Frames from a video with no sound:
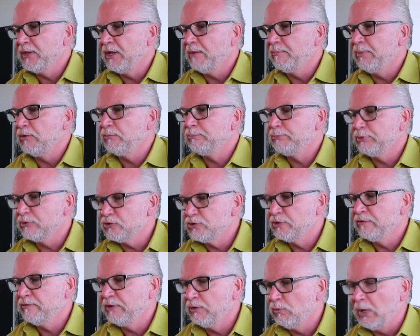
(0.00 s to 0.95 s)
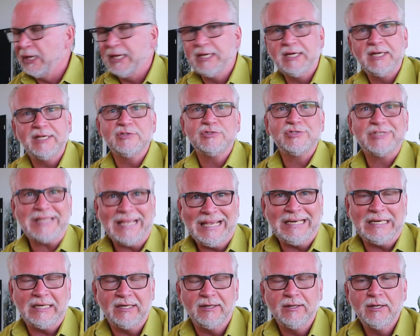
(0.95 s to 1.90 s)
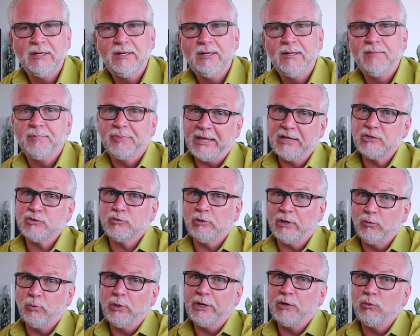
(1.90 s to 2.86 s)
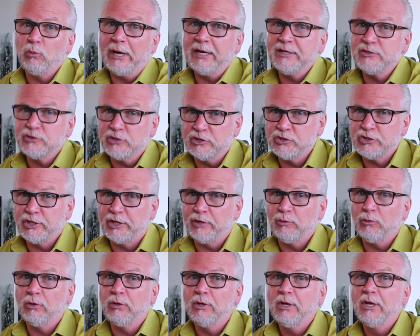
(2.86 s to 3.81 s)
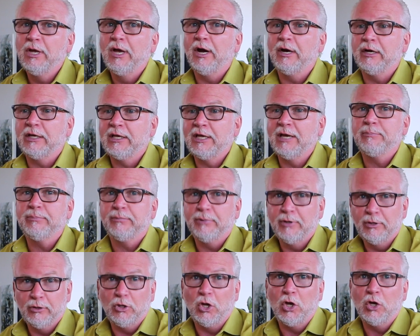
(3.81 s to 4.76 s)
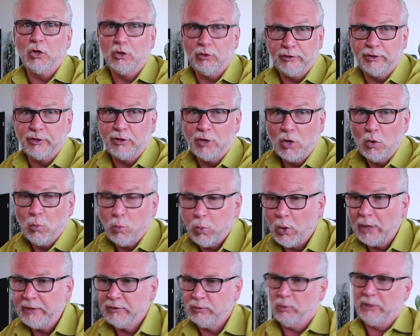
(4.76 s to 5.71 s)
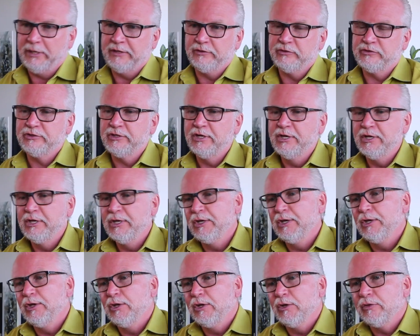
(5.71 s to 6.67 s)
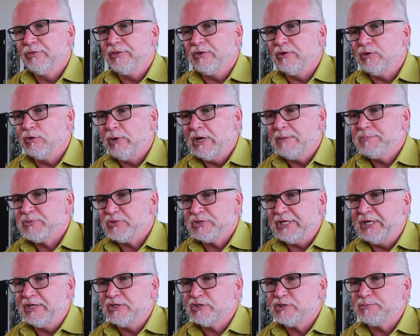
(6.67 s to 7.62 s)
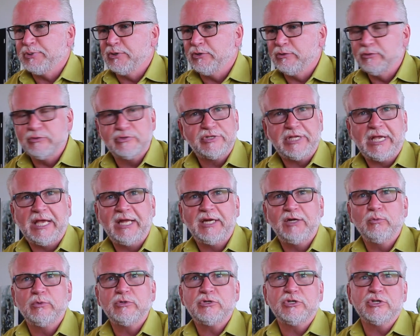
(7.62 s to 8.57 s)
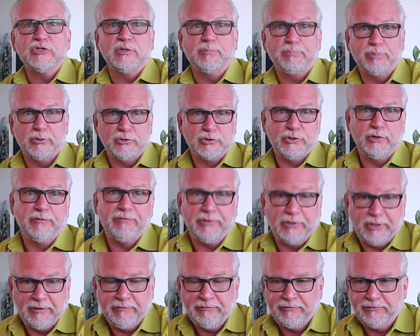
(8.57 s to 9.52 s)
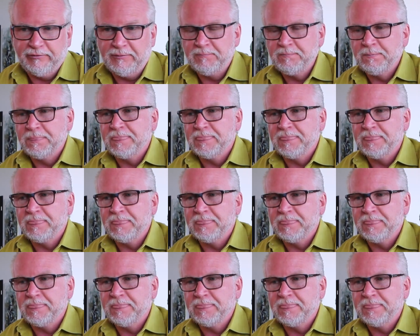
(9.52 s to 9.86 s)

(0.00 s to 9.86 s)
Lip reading: about preserving wine is tannin. That's why red wines in general are kept longer than white wines. The grape skins produce tannin, which is a preservative,